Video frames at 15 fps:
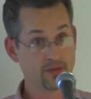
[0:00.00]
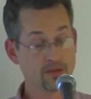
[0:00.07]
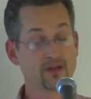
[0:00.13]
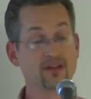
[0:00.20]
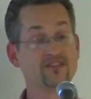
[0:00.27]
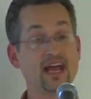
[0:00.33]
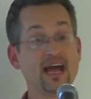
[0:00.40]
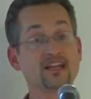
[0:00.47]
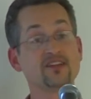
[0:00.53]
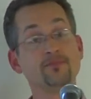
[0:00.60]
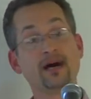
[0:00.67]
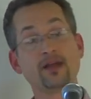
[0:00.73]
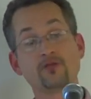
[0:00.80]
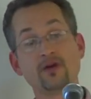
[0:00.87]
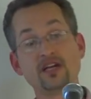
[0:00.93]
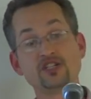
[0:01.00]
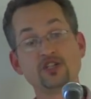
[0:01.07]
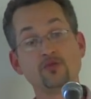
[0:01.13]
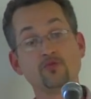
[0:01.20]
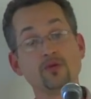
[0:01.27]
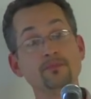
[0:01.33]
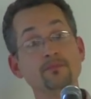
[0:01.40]
because the act of
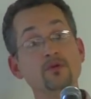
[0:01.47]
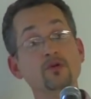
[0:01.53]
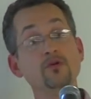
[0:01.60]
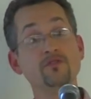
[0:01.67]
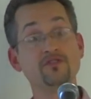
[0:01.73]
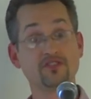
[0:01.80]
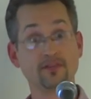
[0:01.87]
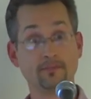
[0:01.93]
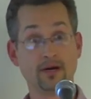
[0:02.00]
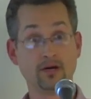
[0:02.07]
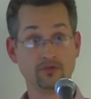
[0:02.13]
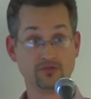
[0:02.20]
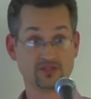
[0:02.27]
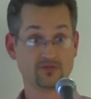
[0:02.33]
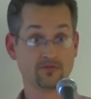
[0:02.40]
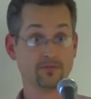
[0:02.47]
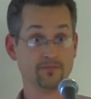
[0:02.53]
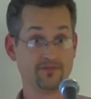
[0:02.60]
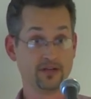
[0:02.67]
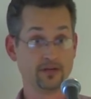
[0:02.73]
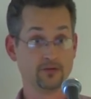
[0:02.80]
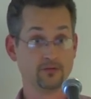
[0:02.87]
moderation removes the posts from
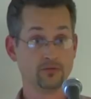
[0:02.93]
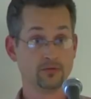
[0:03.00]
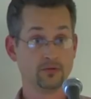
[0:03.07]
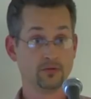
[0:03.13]
view.